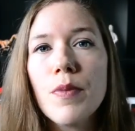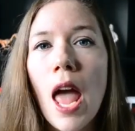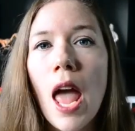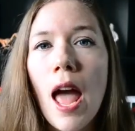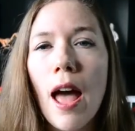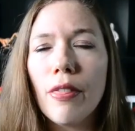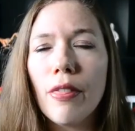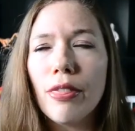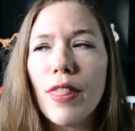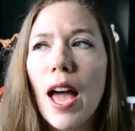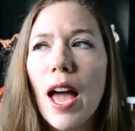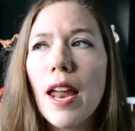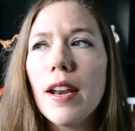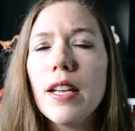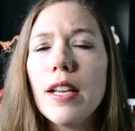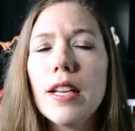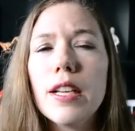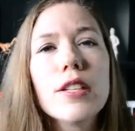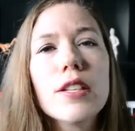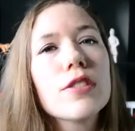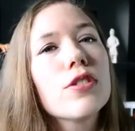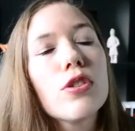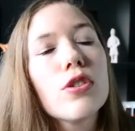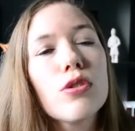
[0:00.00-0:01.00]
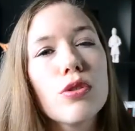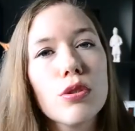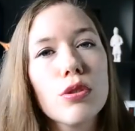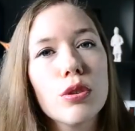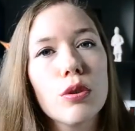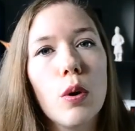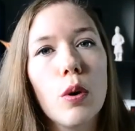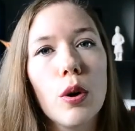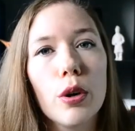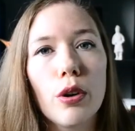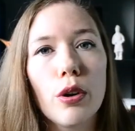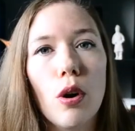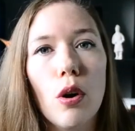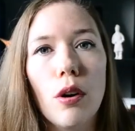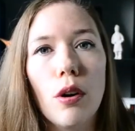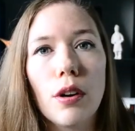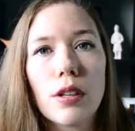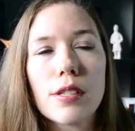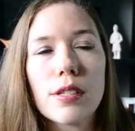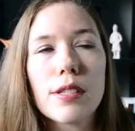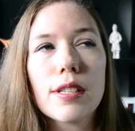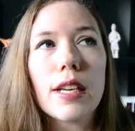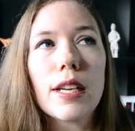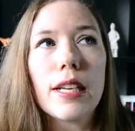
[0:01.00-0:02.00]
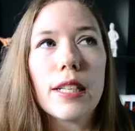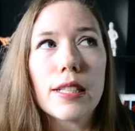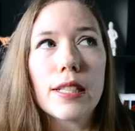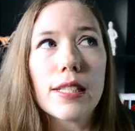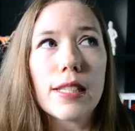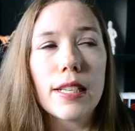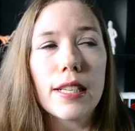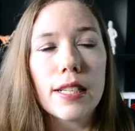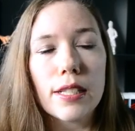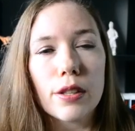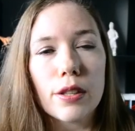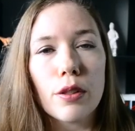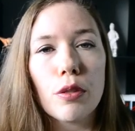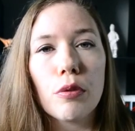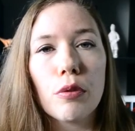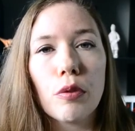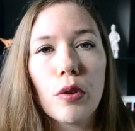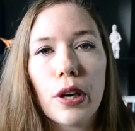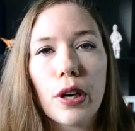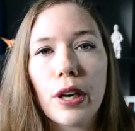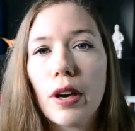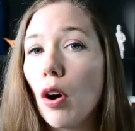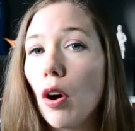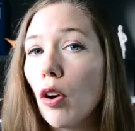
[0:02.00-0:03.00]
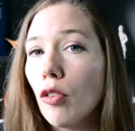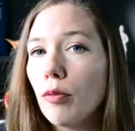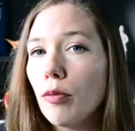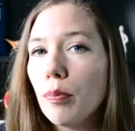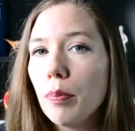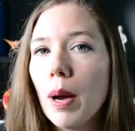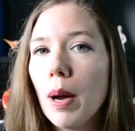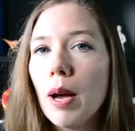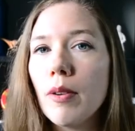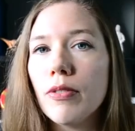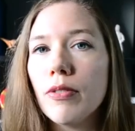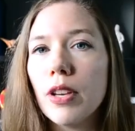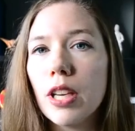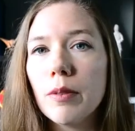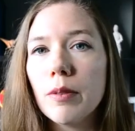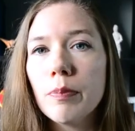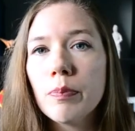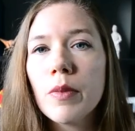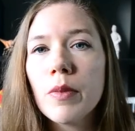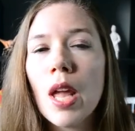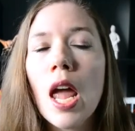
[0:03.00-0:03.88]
and that is, to quote Oz in season 3 of Buffy,